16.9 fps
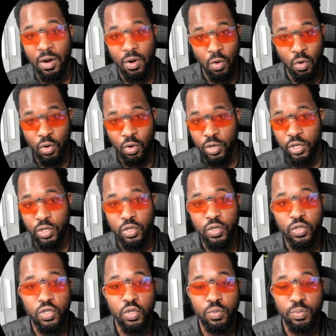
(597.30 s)
or
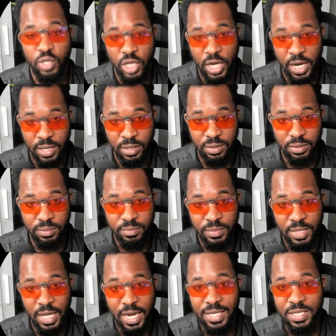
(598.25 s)
your YouTube channel
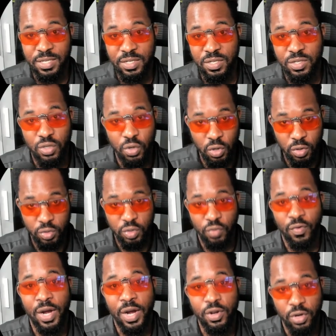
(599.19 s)
that's circled
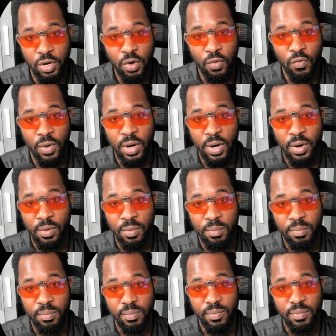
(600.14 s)
around your career,
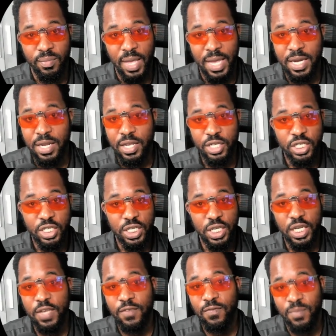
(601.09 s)
any
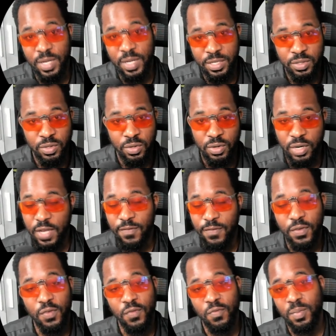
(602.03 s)
achievements, or
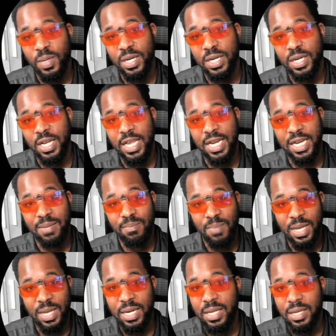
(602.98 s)
if you've been in any
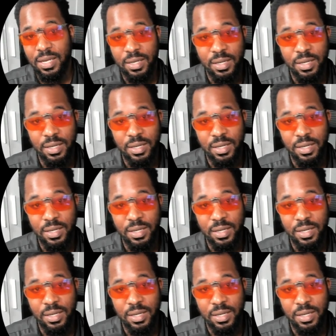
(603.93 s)
media